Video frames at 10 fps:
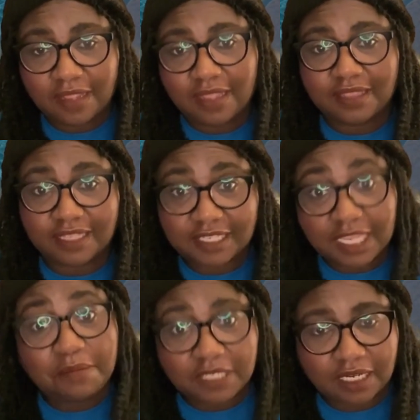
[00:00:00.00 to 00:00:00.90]
the
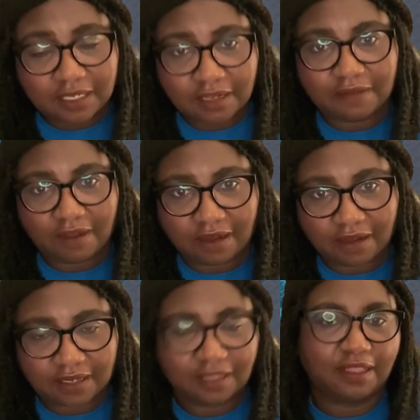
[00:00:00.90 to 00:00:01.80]
subject of
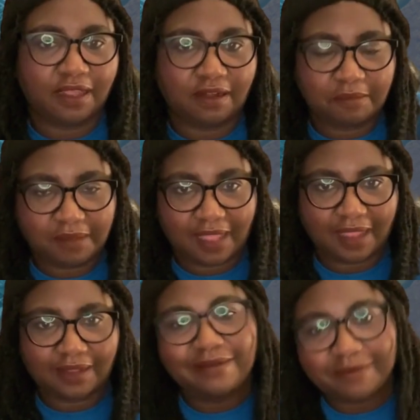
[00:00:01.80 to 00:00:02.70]
art that are Black.
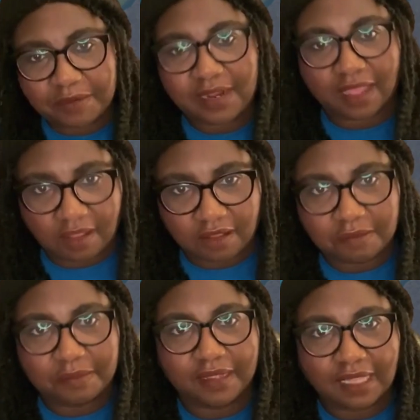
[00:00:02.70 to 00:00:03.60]
Well, not all,
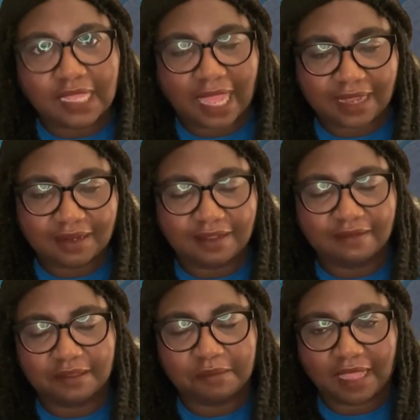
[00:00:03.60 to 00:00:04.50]
but a lot
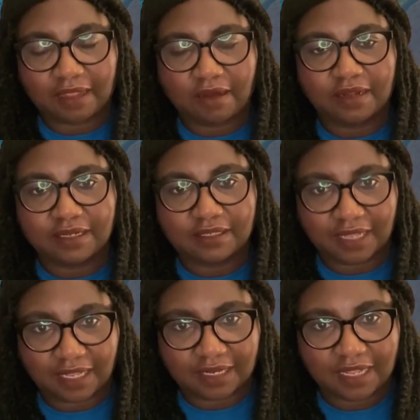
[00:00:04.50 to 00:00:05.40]
of the Black artists
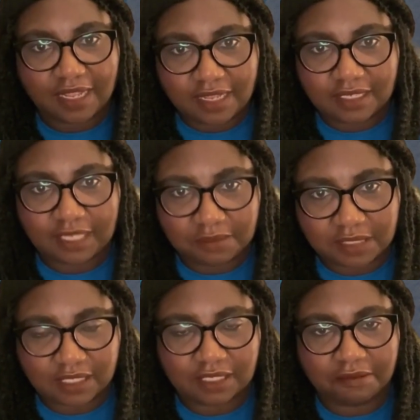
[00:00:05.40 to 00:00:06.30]
and
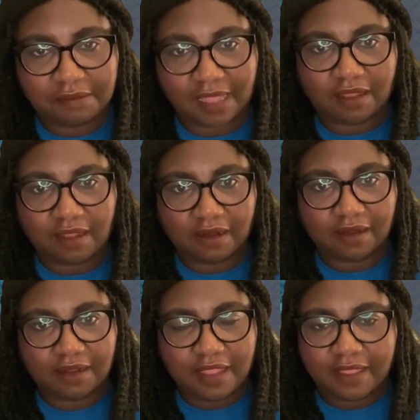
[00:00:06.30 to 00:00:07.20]
subjects of Black
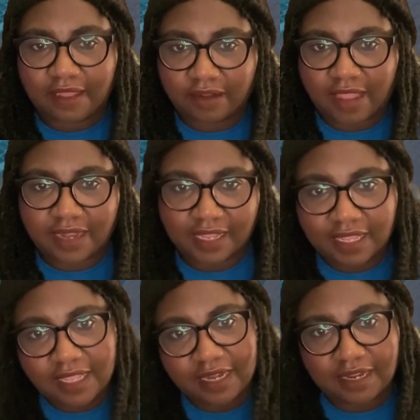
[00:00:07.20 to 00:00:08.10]
art that are kind of
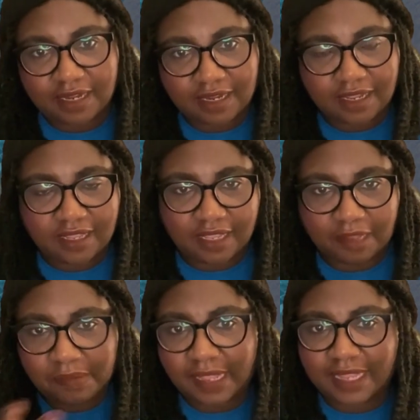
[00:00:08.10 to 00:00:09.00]
hidden
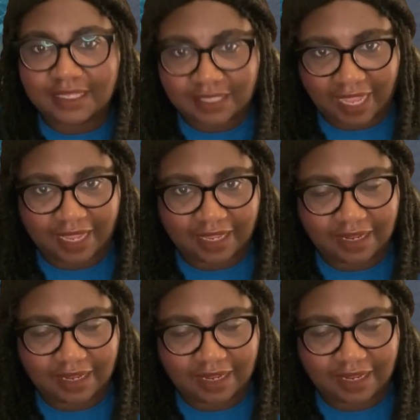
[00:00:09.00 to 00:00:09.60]
in plain sight.